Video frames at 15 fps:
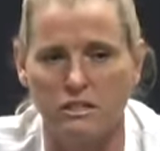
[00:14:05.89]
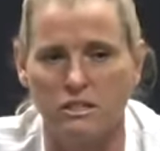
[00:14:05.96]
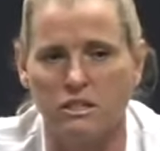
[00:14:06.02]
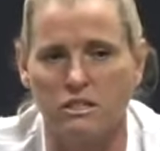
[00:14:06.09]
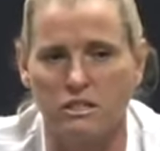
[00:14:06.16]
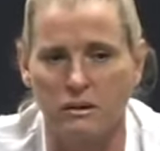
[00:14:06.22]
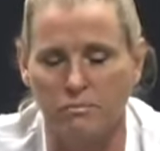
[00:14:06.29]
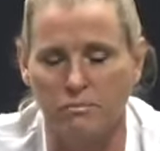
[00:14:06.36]
It's
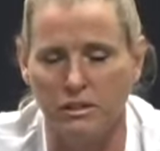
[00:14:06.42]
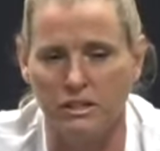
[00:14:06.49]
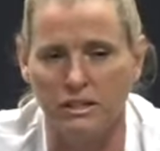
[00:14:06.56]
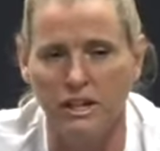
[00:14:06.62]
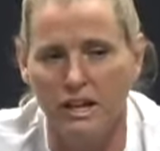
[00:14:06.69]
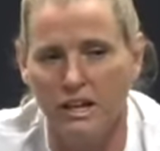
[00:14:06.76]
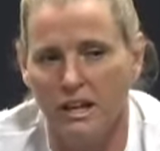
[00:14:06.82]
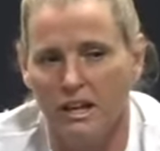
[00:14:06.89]
something
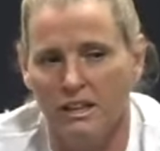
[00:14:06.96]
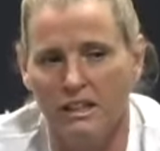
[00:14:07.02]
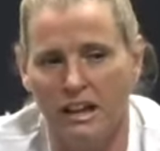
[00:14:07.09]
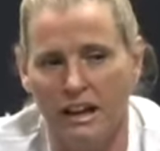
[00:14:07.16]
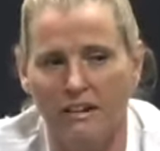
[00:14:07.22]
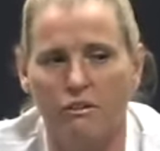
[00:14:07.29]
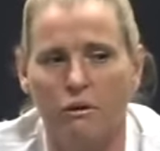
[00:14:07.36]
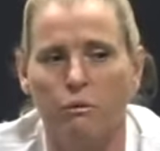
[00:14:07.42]
that
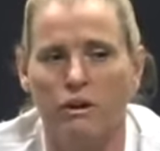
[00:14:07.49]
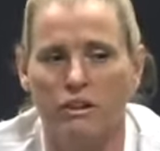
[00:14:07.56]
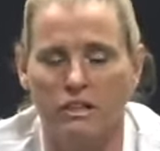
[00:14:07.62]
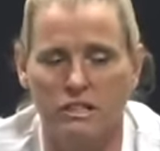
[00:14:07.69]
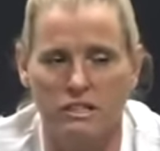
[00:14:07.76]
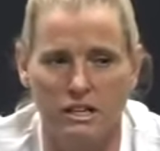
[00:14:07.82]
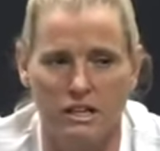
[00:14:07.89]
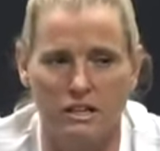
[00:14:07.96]
every one of these
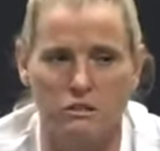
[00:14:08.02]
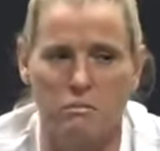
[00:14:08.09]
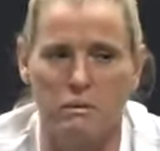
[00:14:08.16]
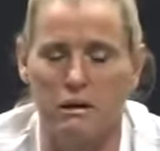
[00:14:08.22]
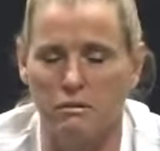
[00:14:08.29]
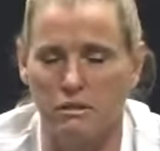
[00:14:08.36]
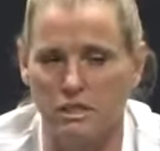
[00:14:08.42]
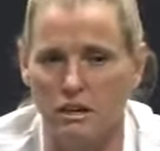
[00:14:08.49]
kids will be
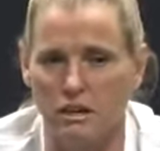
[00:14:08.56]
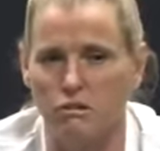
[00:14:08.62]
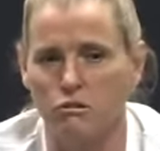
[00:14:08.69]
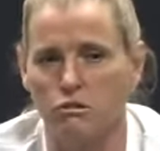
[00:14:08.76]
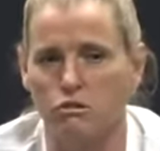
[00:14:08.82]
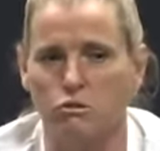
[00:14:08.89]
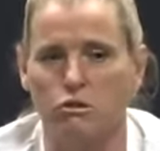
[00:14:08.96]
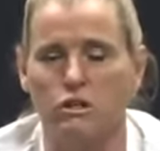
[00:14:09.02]
able to tell their
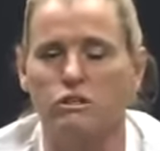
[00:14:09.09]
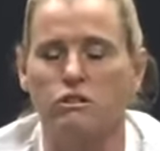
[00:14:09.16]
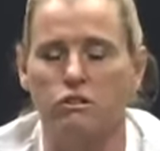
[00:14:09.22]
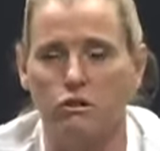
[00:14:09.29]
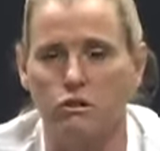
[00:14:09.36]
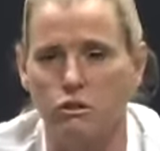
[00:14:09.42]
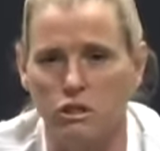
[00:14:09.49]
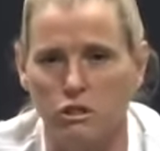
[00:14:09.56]
stories to their
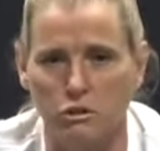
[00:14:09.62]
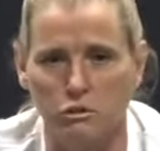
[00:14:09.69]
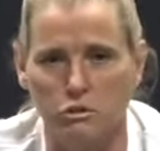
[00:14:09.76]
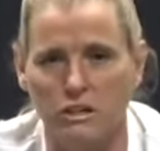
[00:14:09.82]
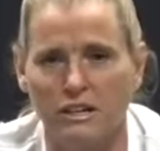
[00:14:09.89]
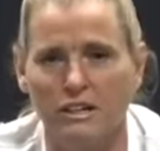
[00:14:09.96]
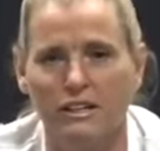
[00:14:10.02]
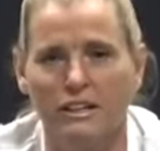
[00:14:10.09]

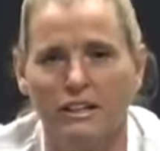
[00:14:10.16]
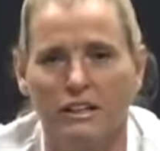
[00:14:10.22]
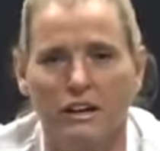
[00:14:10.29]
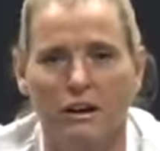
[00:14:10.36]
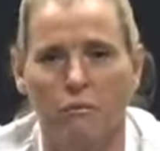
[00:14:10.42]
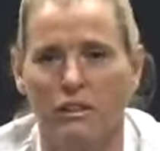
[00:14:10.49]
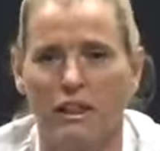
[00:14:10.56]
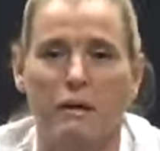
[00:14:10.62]
children.
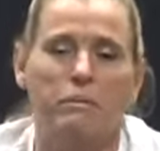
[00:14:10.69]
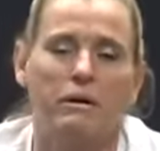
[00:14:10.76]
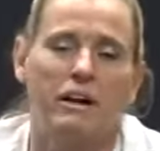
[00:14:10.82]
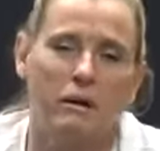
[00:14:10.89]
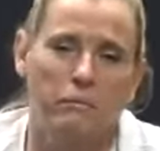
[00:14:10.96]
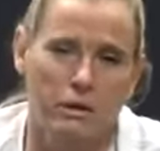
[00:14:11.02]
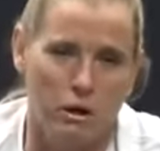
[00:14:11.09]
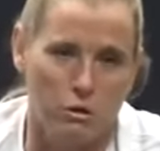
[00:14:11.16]
And when they
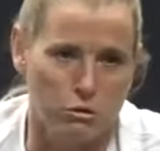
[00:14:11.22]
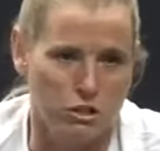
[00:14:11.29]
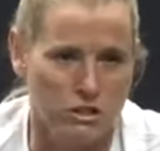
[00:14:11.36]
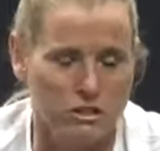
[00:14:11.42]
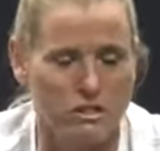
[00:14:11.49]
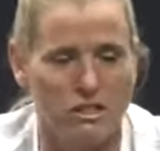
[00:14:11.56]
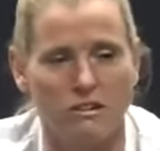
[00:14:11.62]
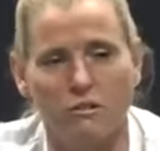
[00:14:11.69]
become coaches,
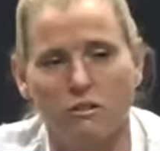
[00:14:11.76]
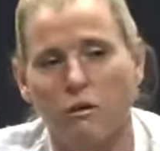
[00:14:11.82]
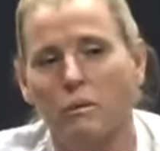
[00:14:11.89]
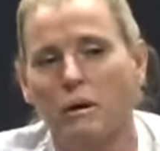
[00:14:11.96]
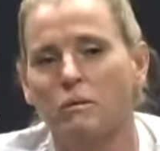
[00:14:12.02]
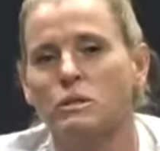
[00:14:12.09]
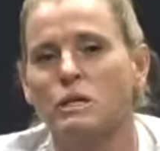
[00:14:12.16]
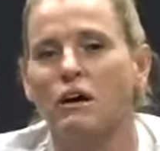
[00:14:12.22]
they'll be
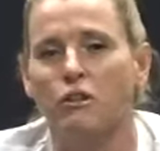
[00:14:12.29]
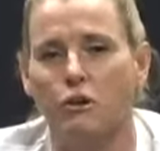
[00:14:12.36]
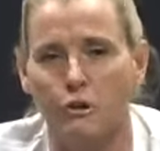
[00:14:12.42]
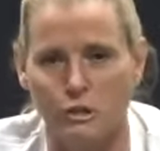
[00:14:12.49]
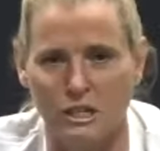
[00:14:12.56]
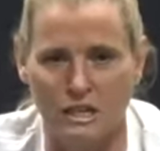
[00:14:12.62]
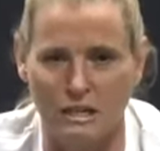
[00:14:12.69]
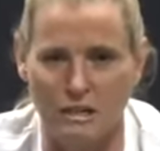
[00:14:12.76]
able to tell their
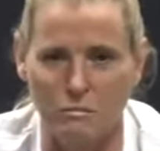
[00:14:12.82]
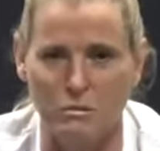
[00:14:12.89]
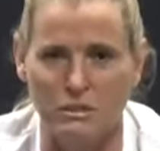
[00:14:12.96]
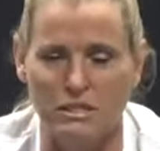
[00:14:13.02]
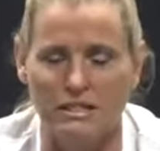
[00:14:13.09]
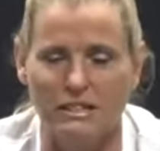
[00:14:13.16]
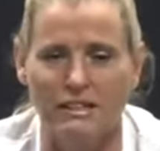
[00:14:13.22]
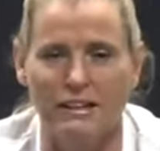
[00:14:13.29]
teams.
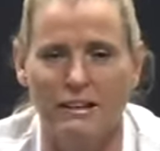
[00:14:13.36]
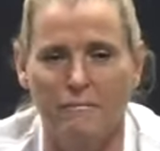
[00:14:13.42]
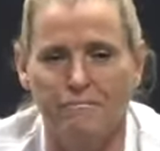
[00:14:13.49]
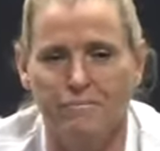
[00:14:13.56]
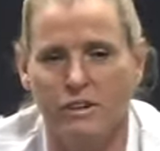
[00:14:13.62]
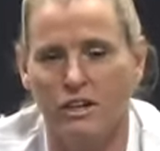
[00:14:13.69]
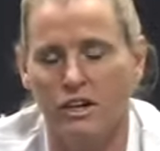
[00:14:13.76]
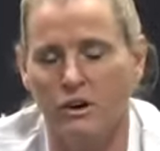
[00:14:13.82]
And,
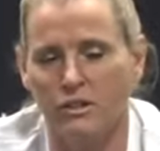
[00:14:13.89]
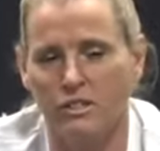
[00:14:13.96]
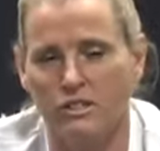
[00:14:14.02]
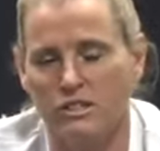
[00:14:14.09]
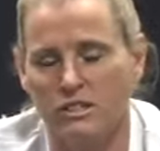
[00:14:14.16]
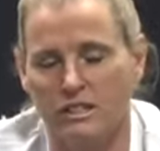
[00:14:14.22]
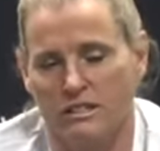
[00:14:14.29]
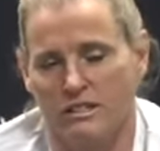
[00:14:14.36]
you know,
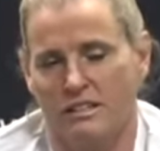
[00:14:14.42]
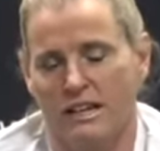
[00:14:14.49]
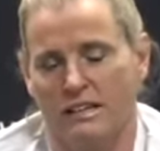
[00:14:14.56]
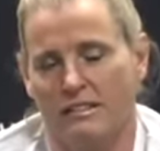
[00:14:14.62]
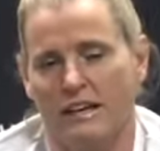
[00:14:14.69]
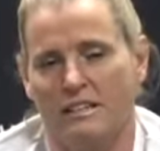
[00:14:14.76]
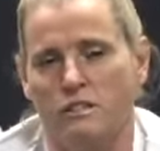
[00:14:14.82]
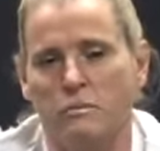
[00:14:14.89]

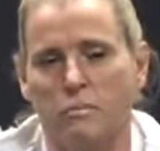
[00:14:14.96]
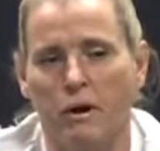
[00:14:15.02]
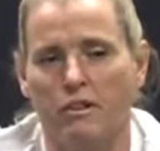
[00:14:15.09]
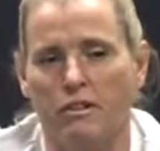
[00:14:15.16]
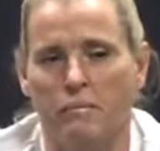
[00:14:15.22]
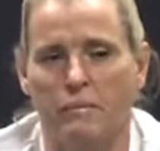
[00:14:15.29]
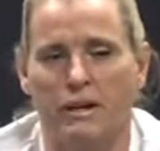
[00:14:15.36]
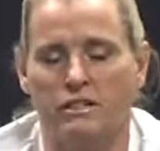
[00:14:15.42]
that's the part
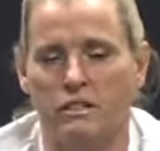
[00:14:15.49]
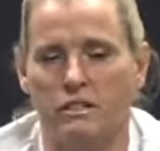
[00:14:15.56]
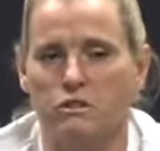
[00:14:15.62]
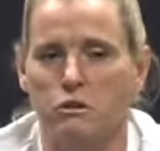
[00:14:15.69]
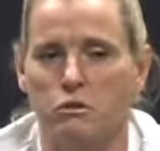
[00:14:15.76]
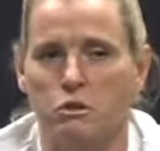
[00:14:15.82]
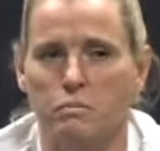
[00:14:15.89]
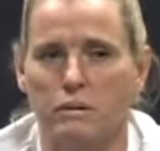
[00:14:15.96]
that makes this so
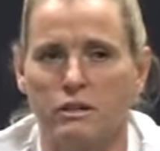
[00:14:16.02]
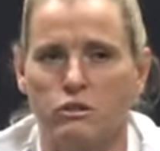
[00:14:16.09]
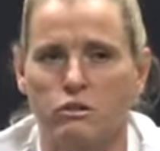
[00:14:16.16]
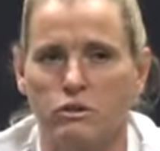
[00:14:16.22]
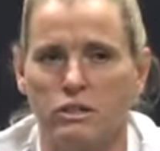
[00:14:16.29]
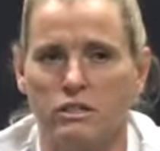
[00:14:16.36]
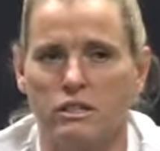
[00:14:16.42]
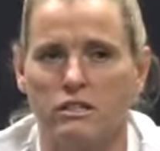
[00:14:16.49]
special,
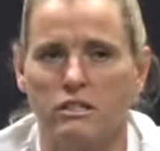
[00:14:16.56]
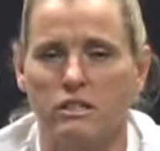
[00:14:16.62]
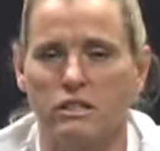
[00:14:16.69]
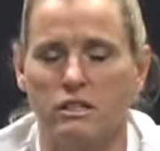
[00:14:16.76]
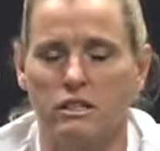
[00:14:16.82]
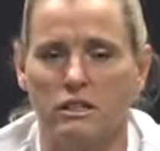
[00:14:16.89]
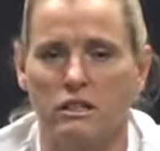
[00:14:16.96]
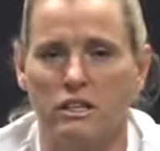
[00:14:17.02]
is
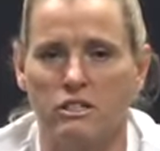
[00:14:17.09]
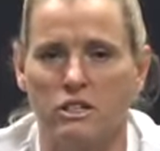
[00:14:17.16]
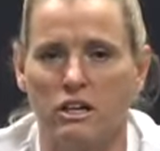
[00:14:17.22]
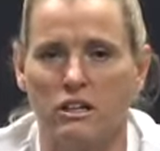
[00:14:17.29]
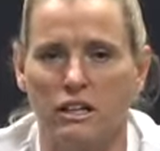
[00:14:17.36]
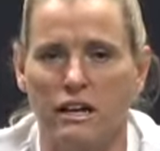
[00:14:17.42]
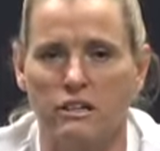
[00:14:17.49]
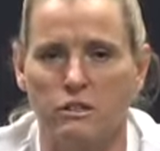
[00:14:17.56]
these young
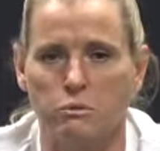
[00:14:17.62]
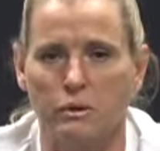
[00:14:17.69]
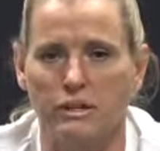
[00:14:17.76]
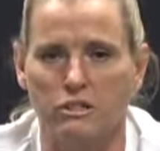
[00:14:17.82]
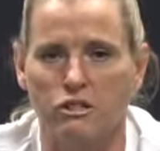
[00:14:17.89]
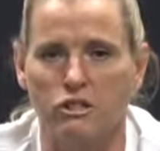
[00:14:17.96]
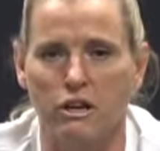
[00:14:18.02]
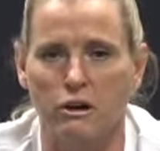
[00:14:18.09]
ladies we get to
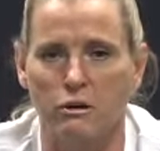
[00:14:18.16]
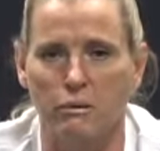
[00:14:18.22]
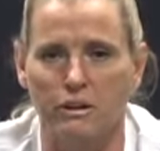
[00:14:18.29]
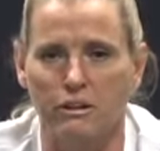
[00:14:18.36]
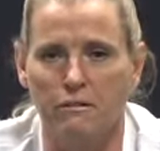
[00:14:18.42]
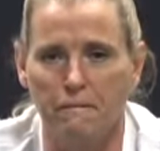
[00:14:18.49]
share it with.